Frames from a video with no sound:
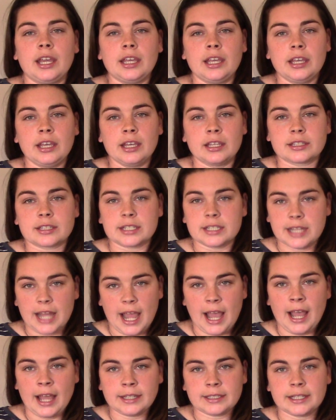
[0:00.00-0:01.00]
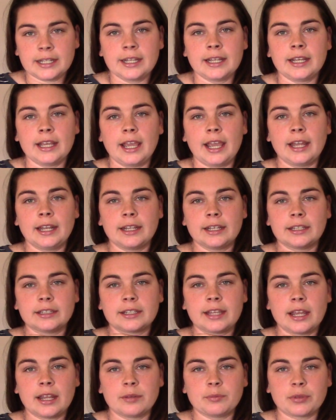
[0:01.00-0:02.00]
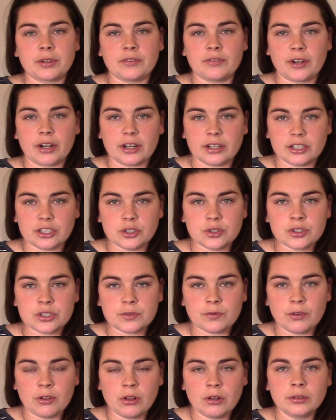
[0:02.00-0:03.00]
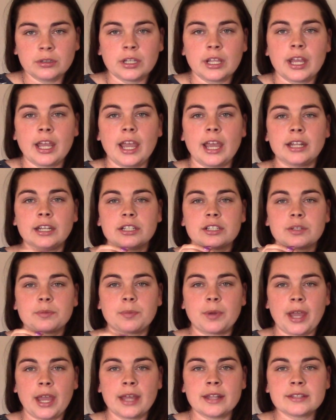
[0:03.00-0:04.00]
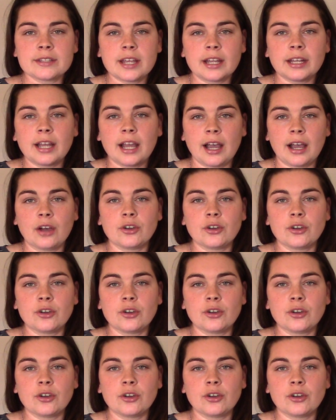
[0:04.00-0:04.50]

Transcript: It's not, and it can be very useful, and it depends on how